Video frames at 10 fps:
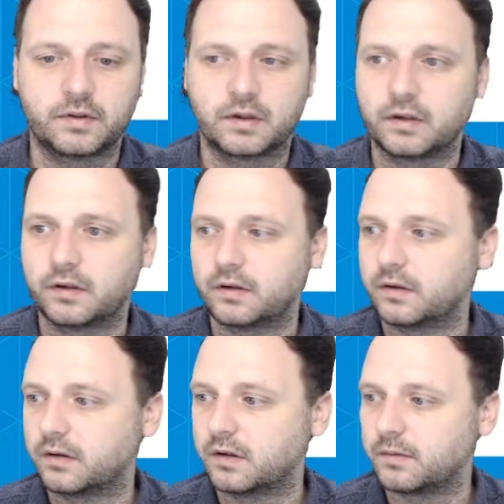Let
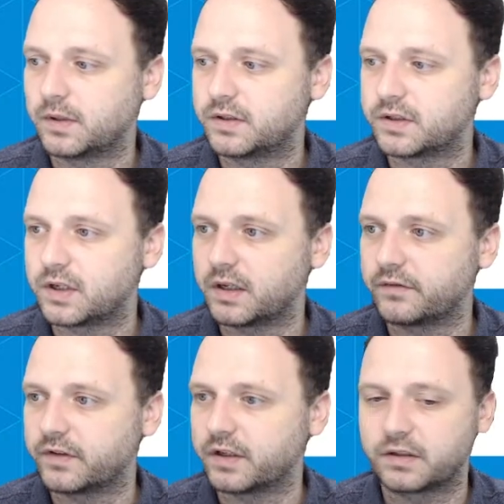me
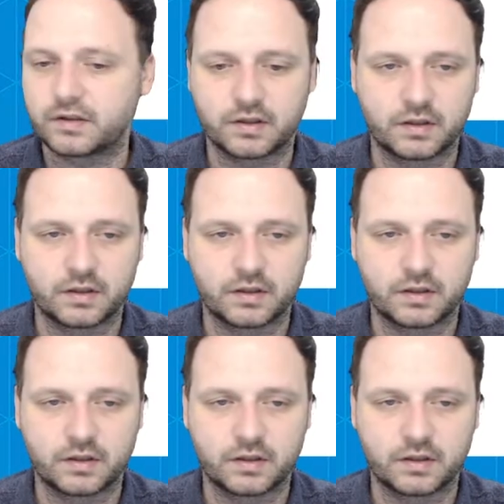save it.